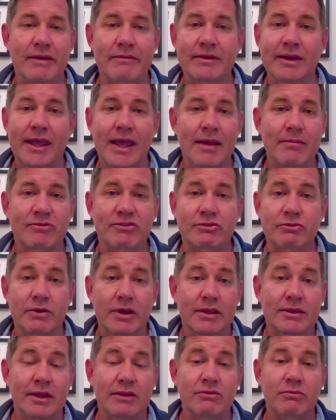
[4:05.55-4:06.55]
a seven-game
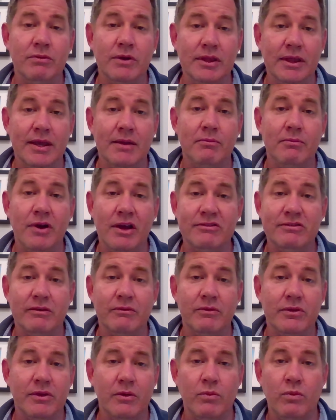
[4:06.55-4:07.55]
streak that's really
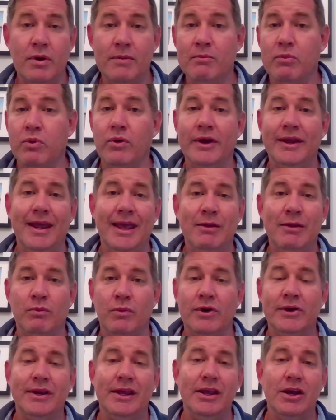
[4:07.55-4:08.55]
impressive with a
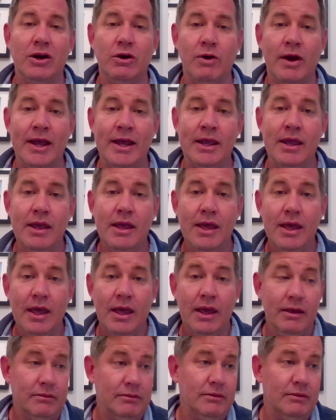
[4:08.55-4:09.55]
1.81 ERA.
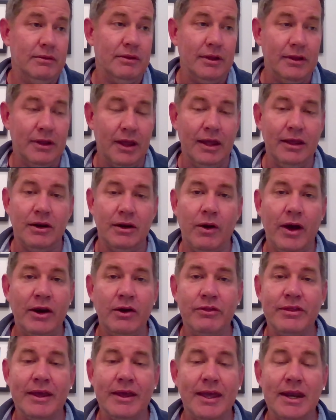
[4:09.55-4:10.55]
You know,
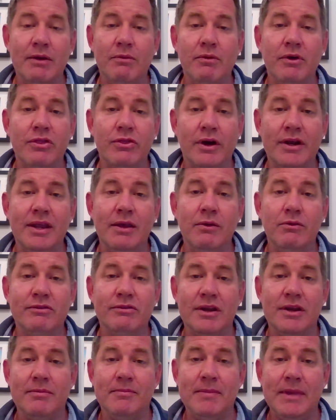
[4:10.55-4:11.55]
I don't think anyone thought he
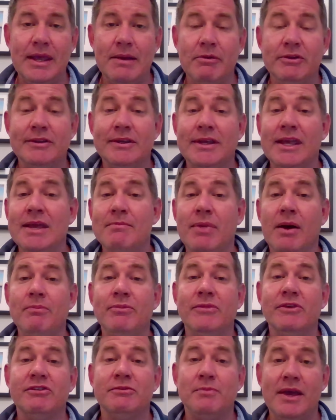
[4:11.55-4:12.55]
was going to be able to keep
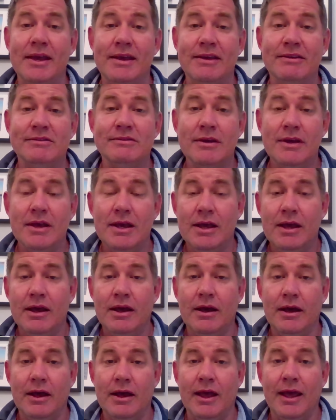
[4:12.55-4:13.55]
up this pace,
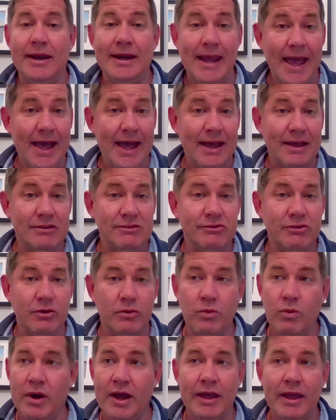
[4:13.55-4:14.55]
and he has.
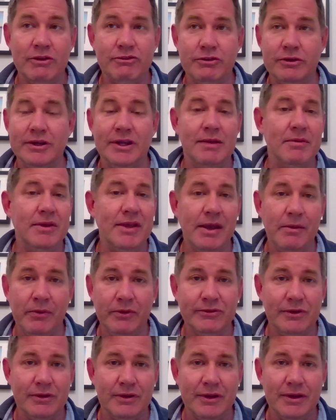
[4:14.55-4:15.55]
So why shouldn't he be
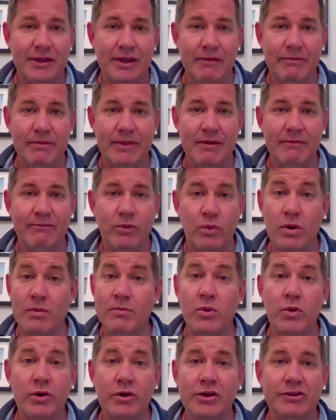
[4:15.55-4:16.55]
able to give them
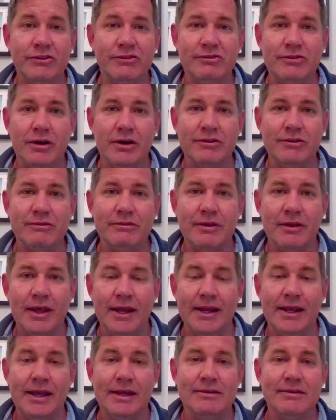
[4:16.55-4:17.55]
four more good starts
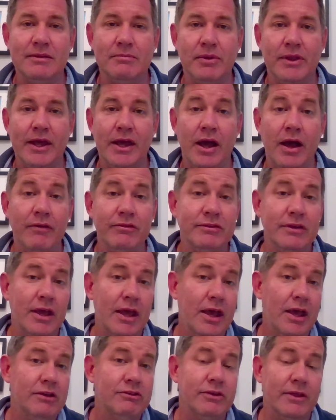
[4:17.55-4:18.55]
heading into the
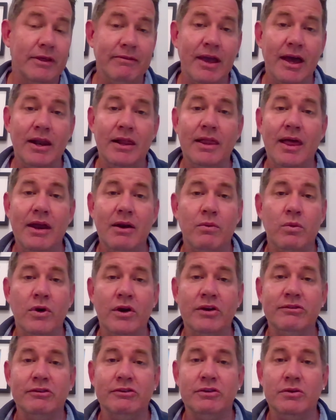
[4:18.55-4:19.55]
playoffs? So they've got a lot
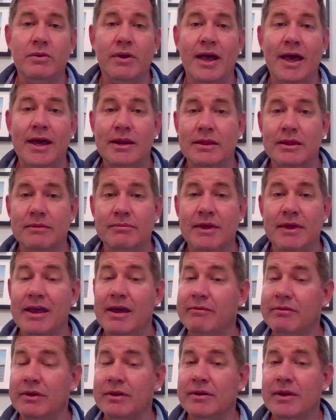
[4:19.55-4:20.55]
of work to do ahead of them.
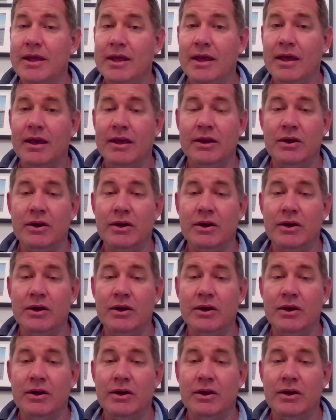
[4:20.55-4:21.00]
They have a